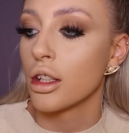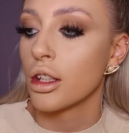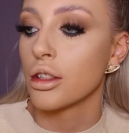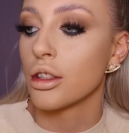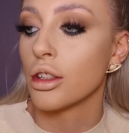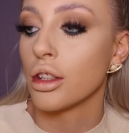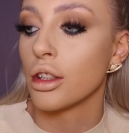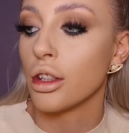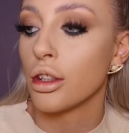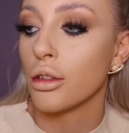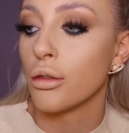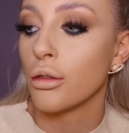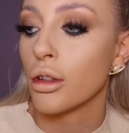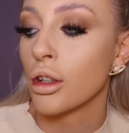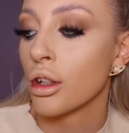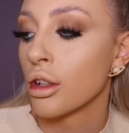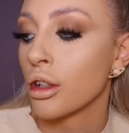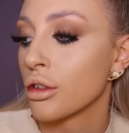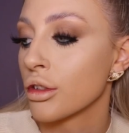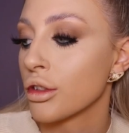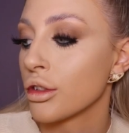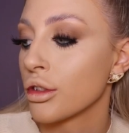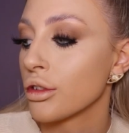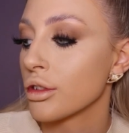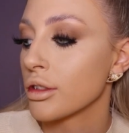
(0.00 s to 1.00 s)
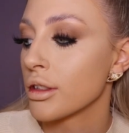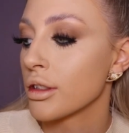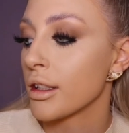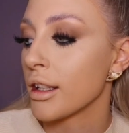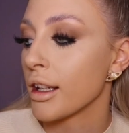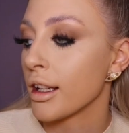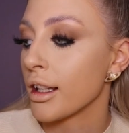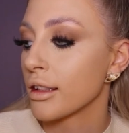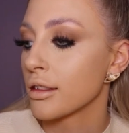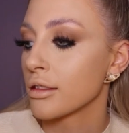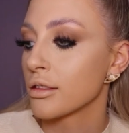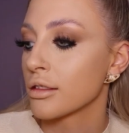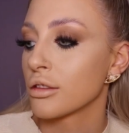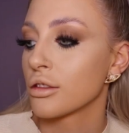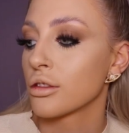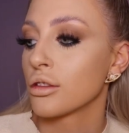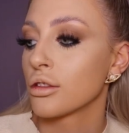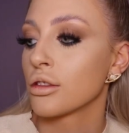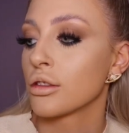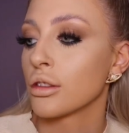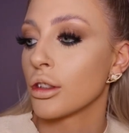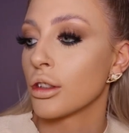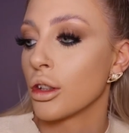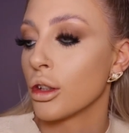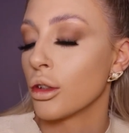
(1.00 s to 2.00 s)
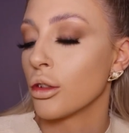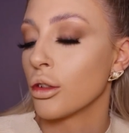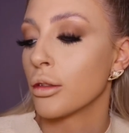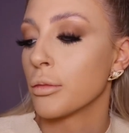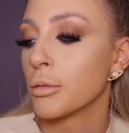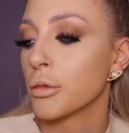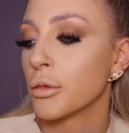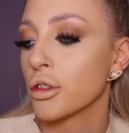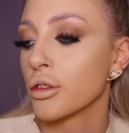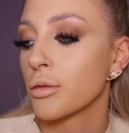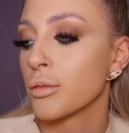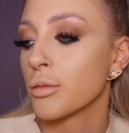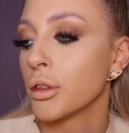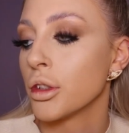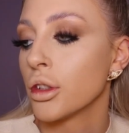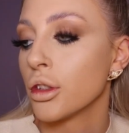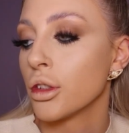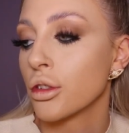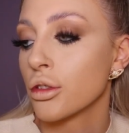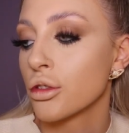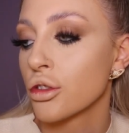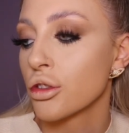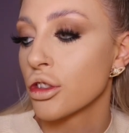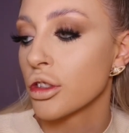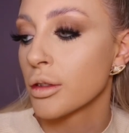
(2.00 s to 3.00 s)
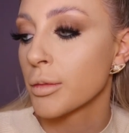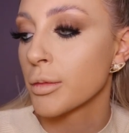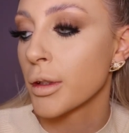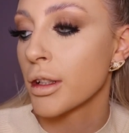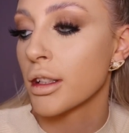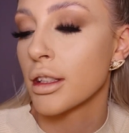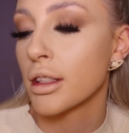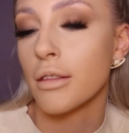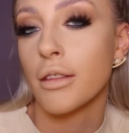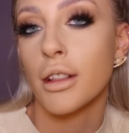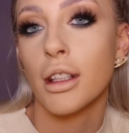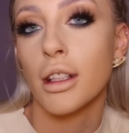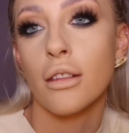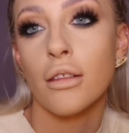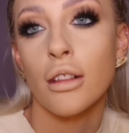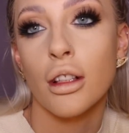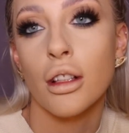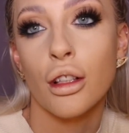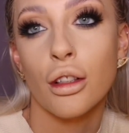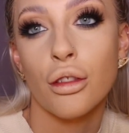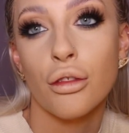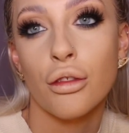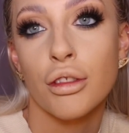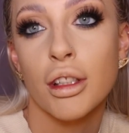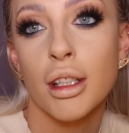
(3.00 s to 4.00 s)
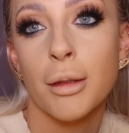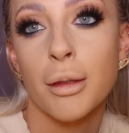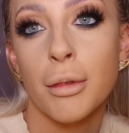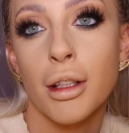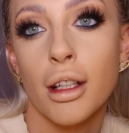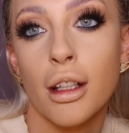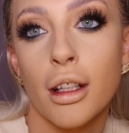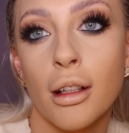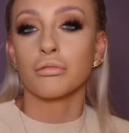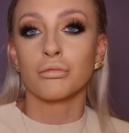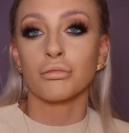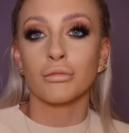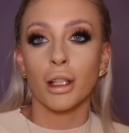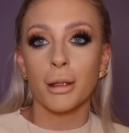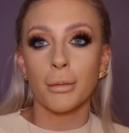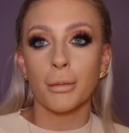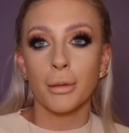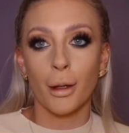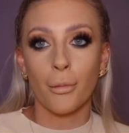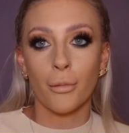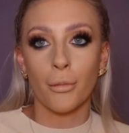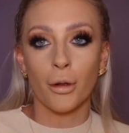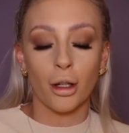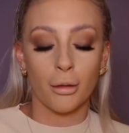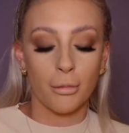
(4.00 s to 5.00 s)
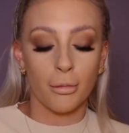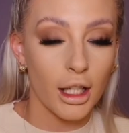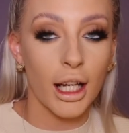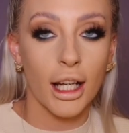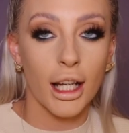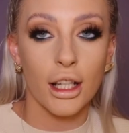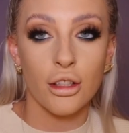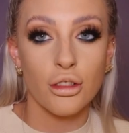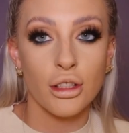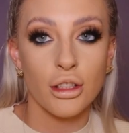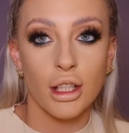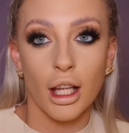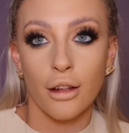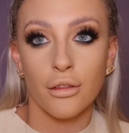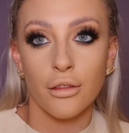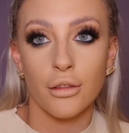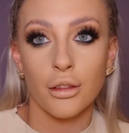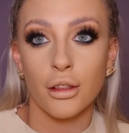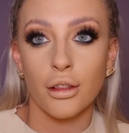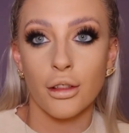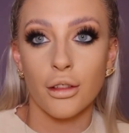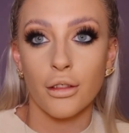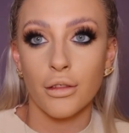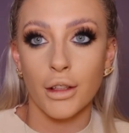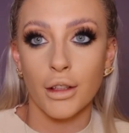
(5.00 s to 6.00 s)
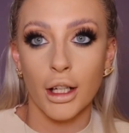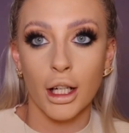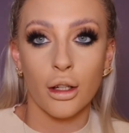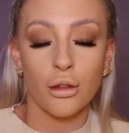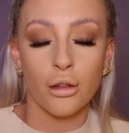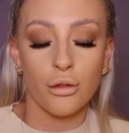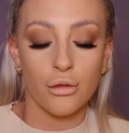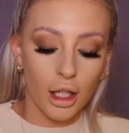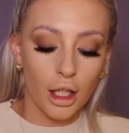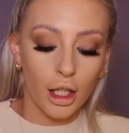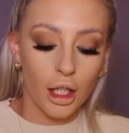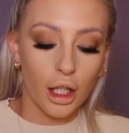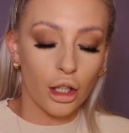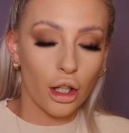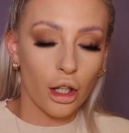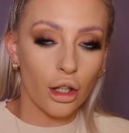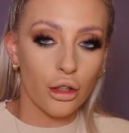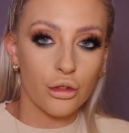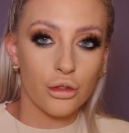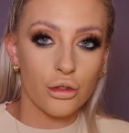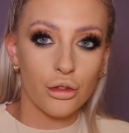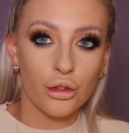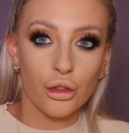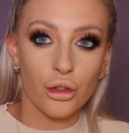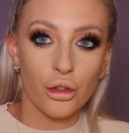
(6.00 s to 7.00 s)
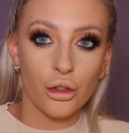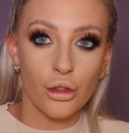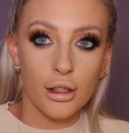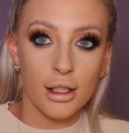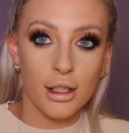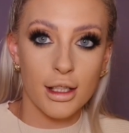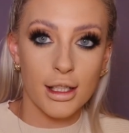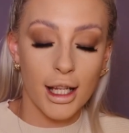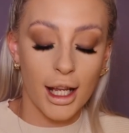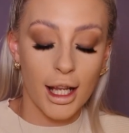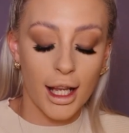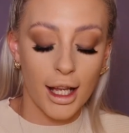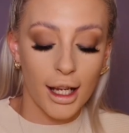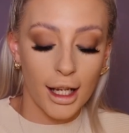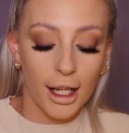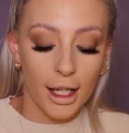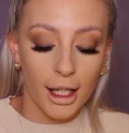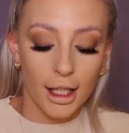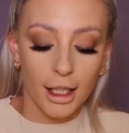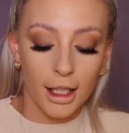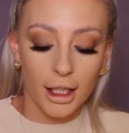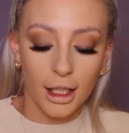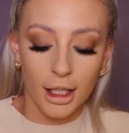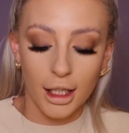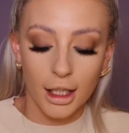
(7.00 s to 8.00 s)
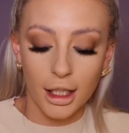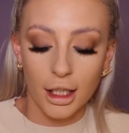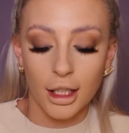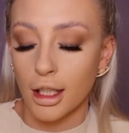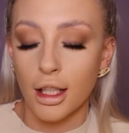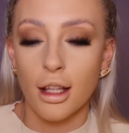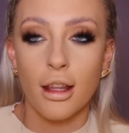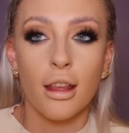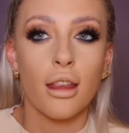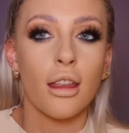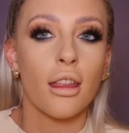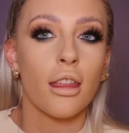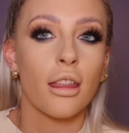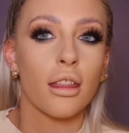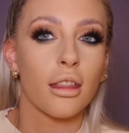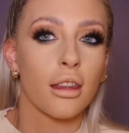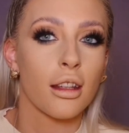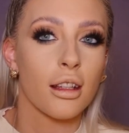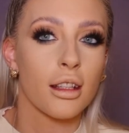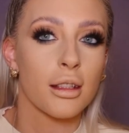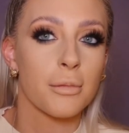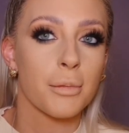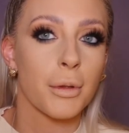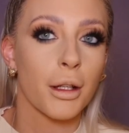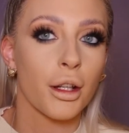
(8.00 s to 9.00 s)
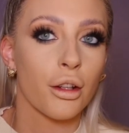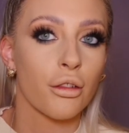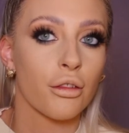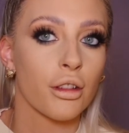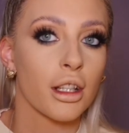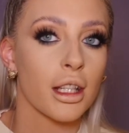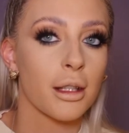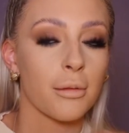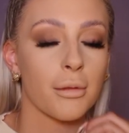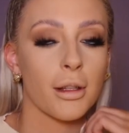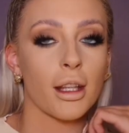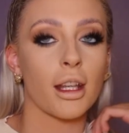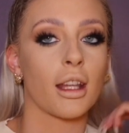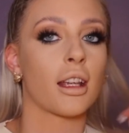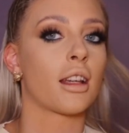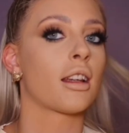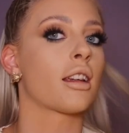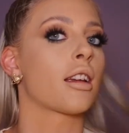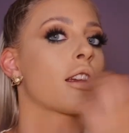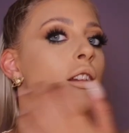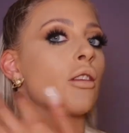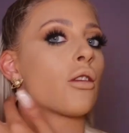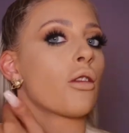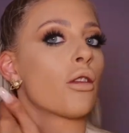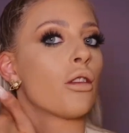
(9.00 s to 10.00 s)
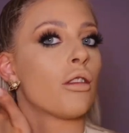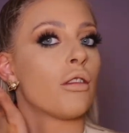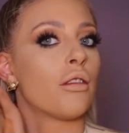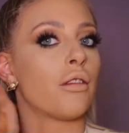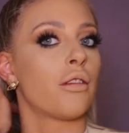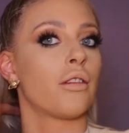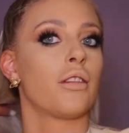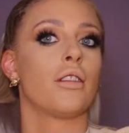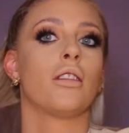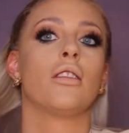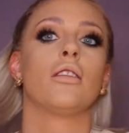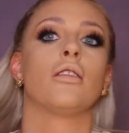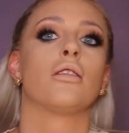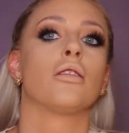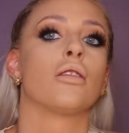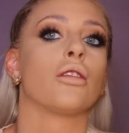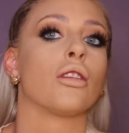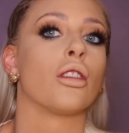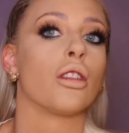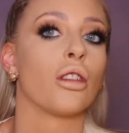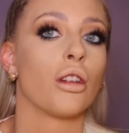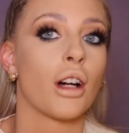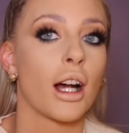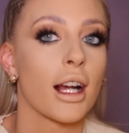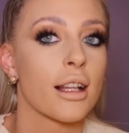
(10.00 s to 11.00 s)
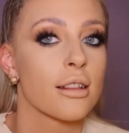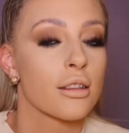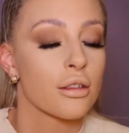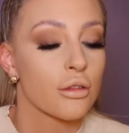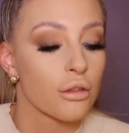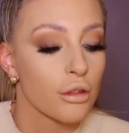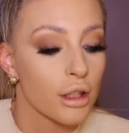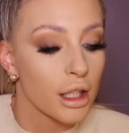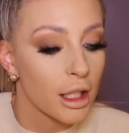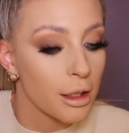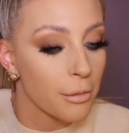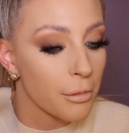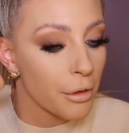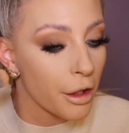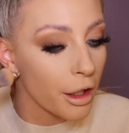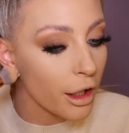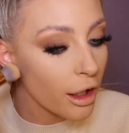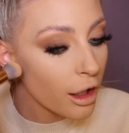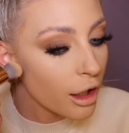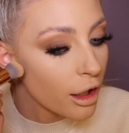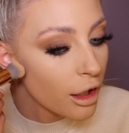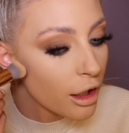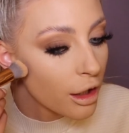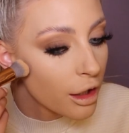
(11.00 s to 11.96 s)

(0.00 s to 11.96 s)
to contour sticks so much more, just because I think they're a lot creamier. Maybe I'm wrong. I just haven't found a contour stick that has been creamy enough or as creamy